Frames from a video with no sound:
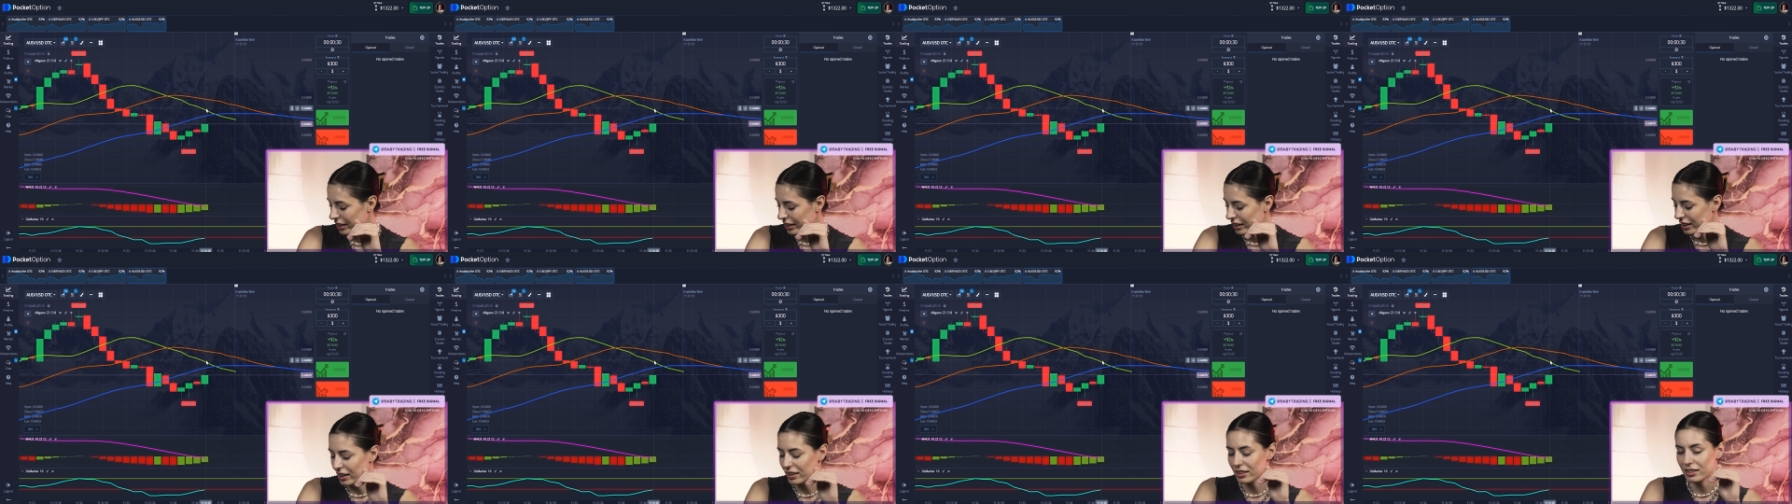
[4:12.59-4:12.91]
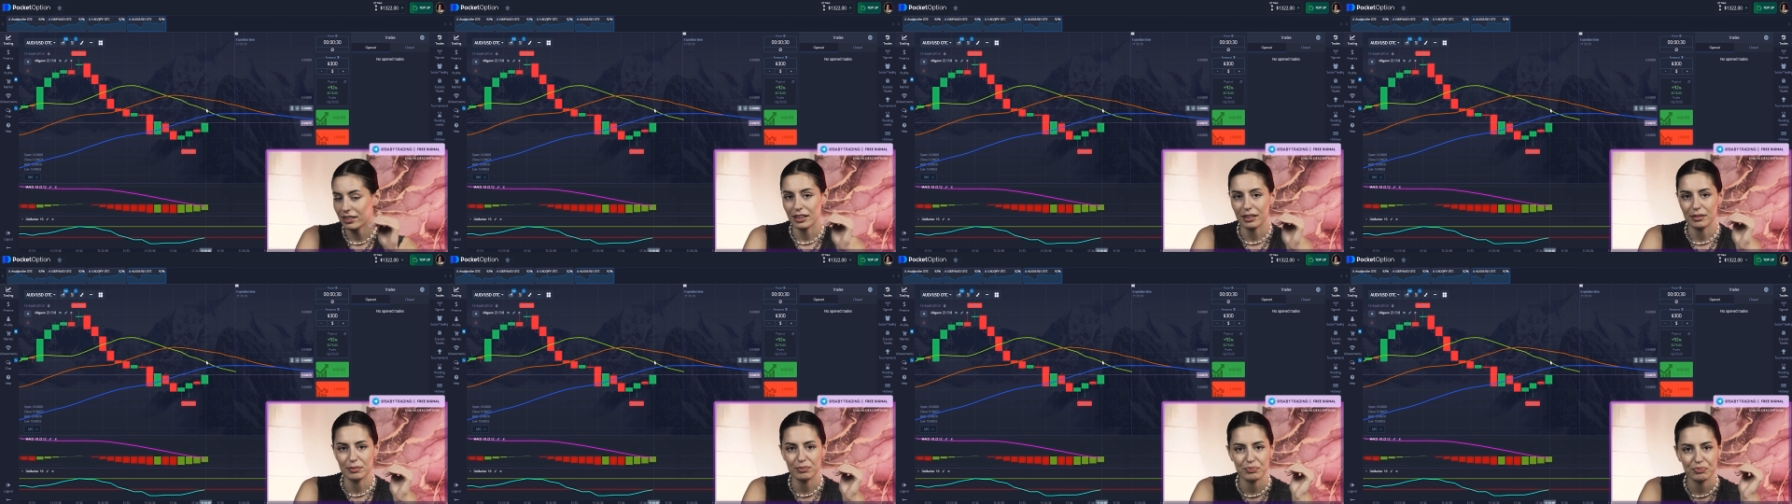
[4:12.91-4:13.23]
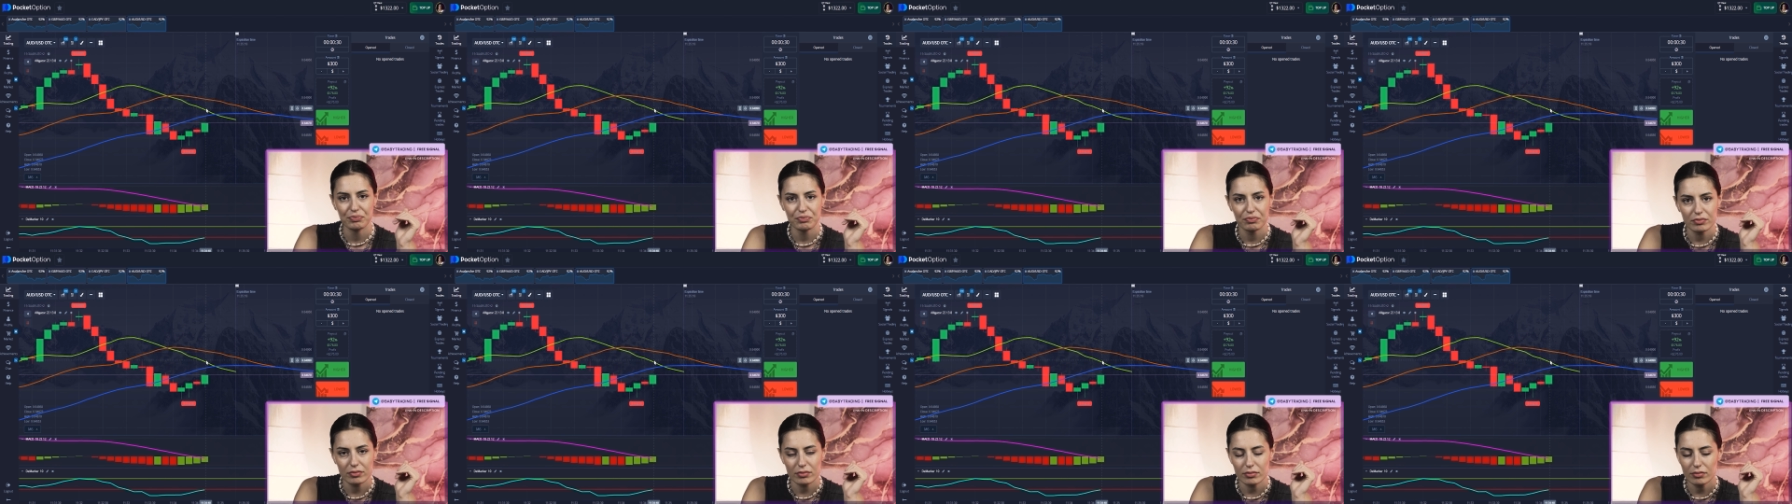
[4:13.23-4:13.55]
I got them
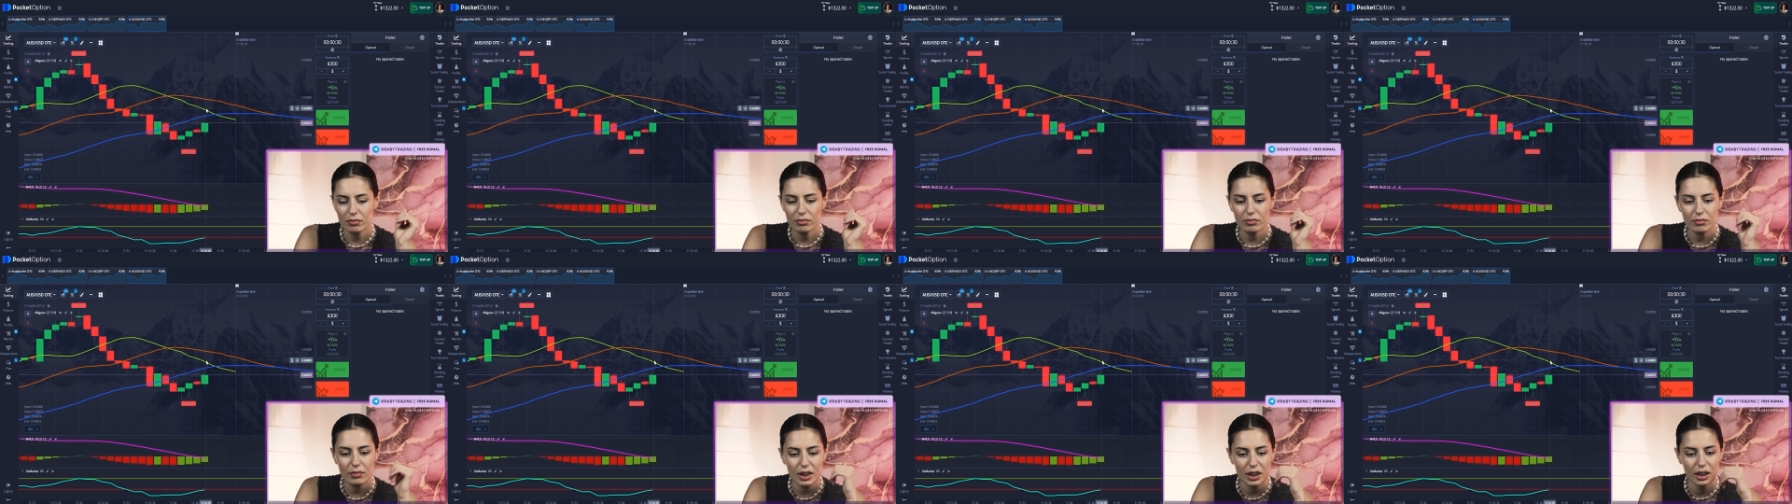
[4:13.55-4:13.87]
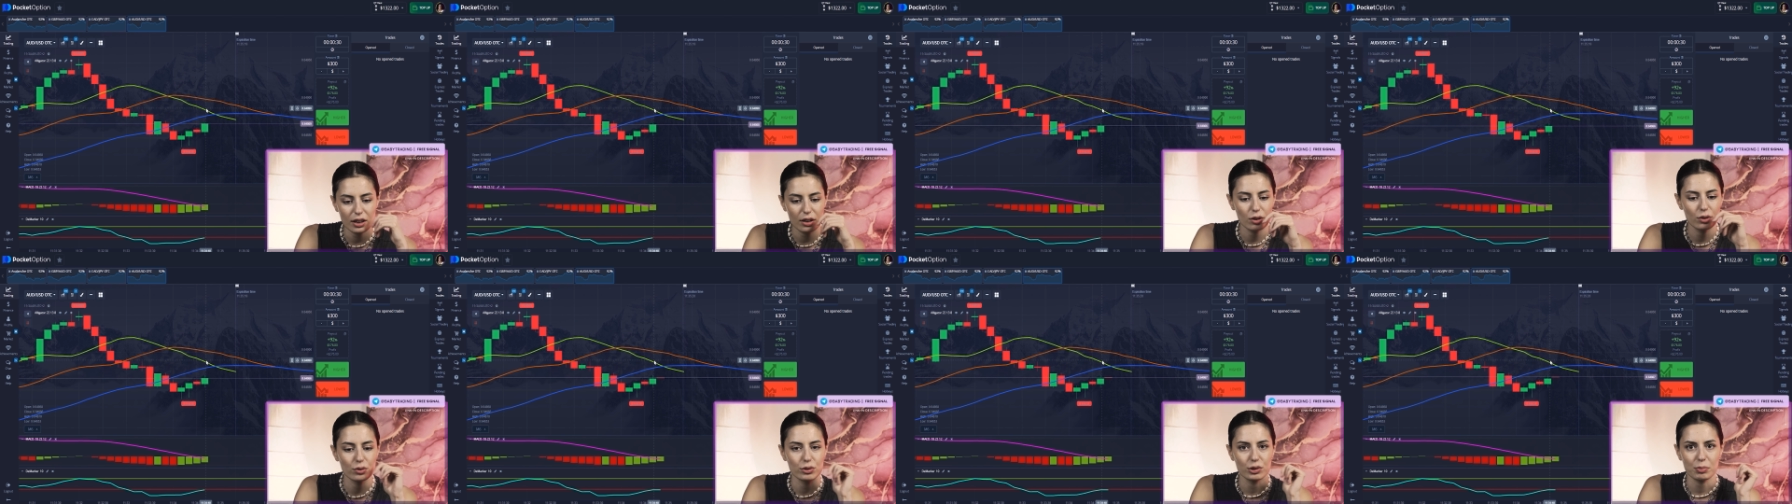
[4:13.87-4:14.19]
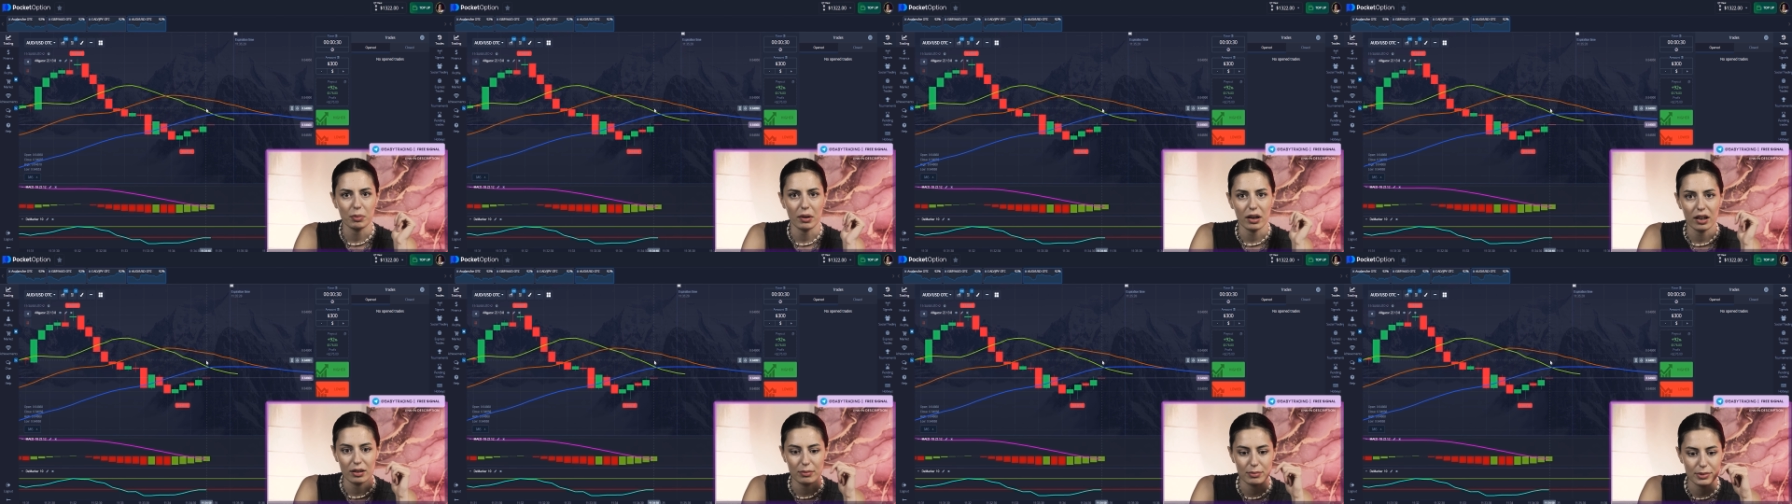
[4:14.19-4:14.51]

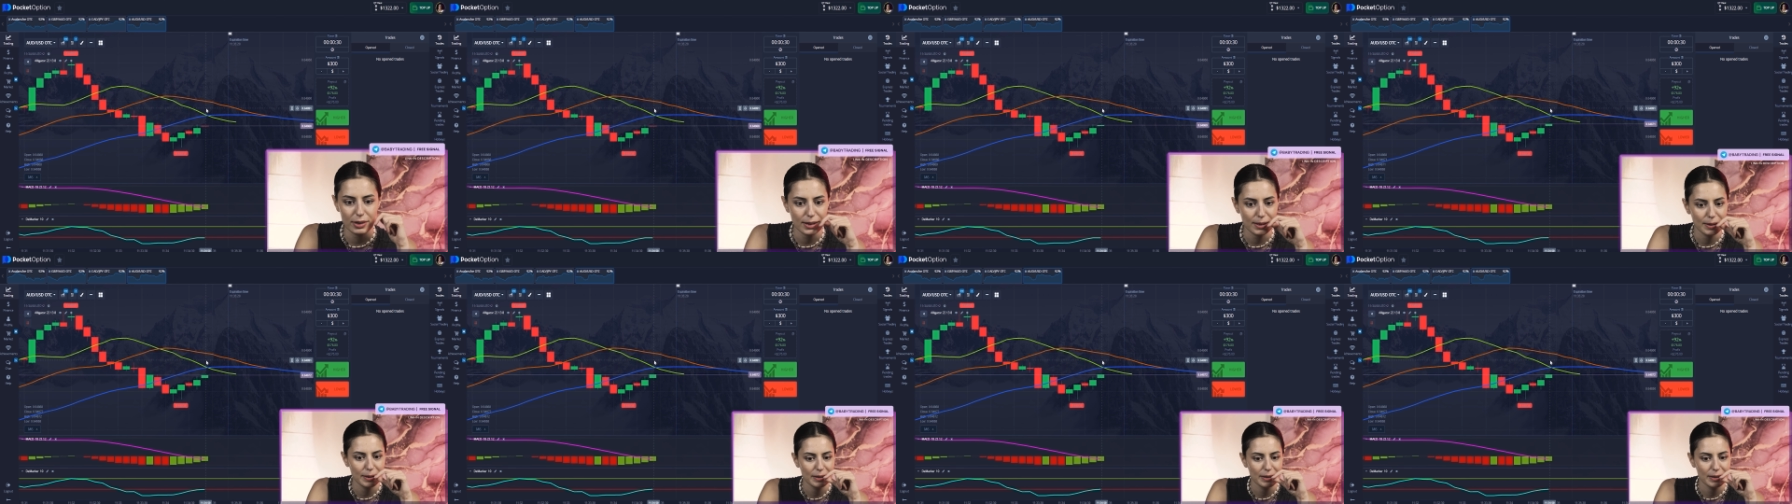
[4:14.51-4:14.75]
goosebumps.